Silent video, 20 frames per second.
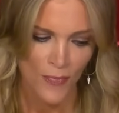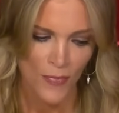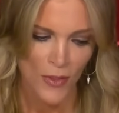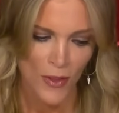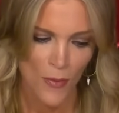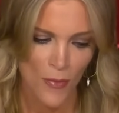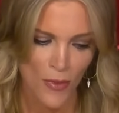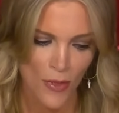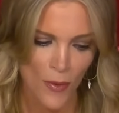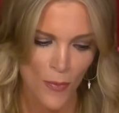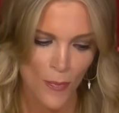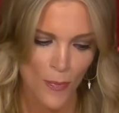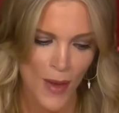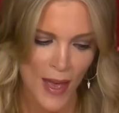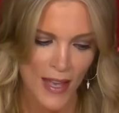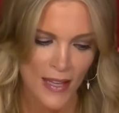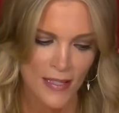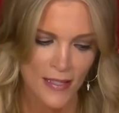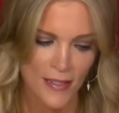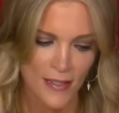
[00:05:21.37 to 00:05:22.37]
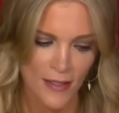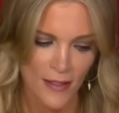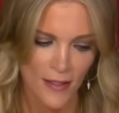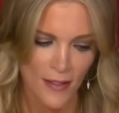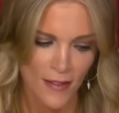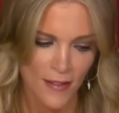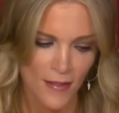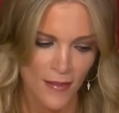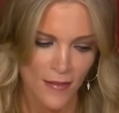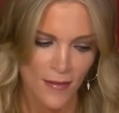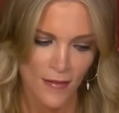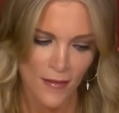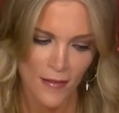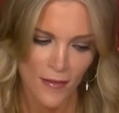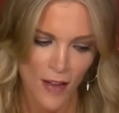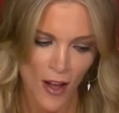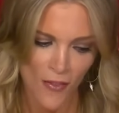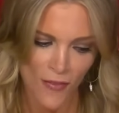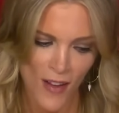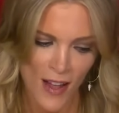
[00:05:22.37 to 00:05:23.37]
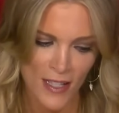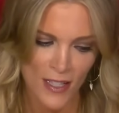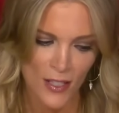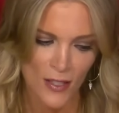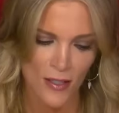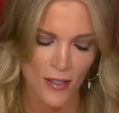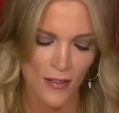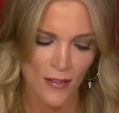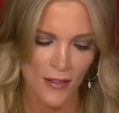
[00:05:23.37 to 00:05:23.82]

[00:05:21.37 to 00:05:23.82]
The base offense